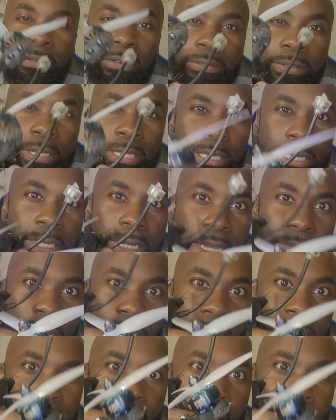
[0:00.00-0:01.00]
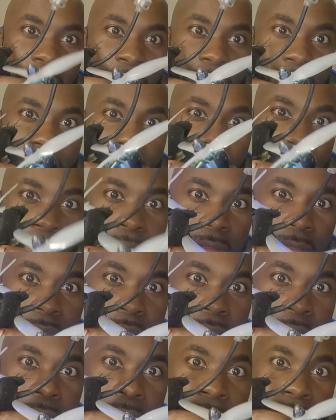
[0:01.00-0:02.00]
For VTX, I
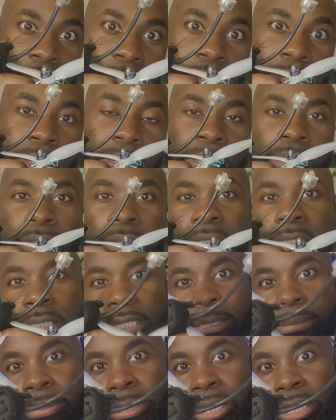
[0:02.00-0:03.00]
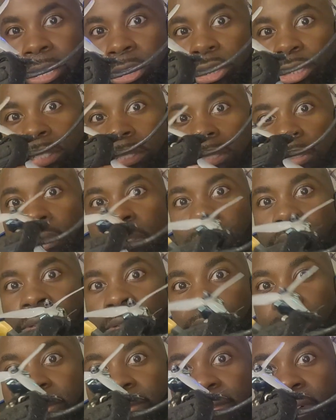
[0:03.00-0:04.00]
found that the TBS
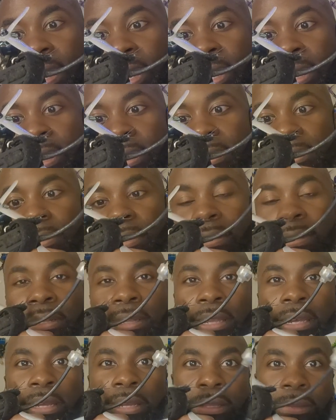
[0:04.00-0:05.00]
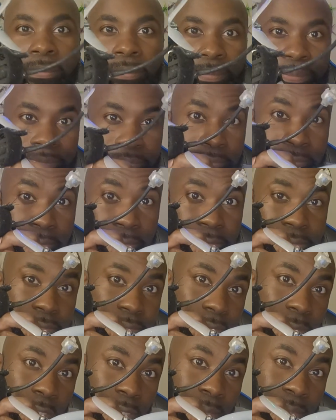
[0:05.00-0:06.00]
Unifies are like
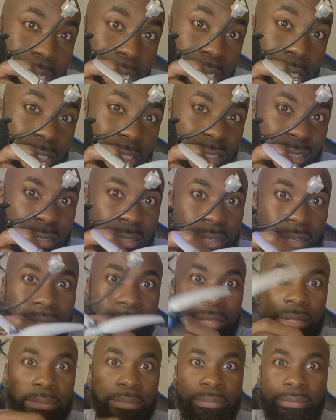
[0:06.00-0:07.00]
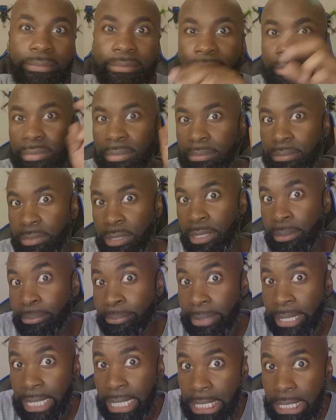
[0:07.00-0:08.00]
the best
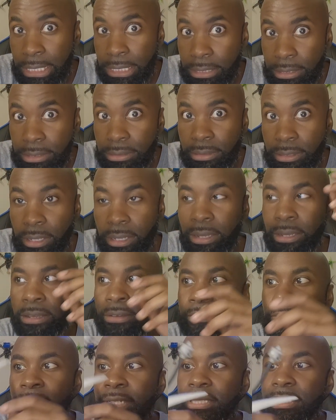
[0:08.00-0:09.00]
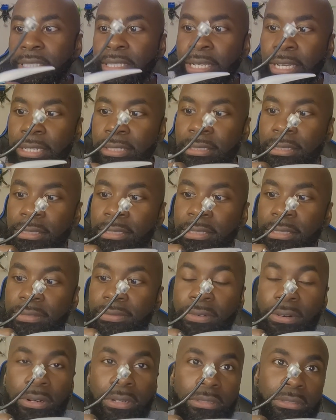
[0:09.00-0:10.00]
VTXs
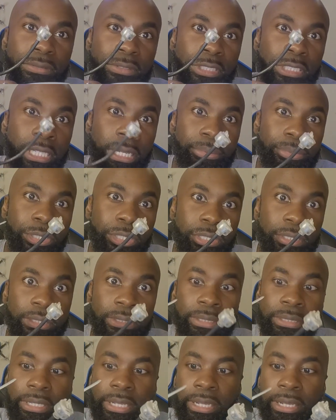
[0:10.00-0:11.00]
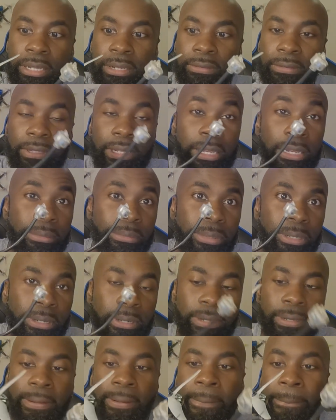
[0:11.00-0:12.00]
as far as reception and
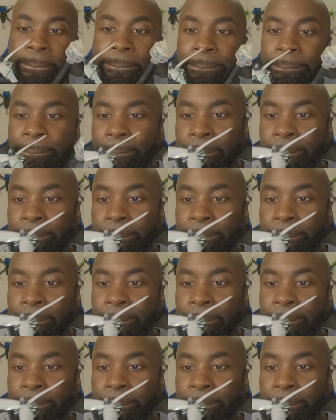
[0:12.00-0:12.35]
reliability.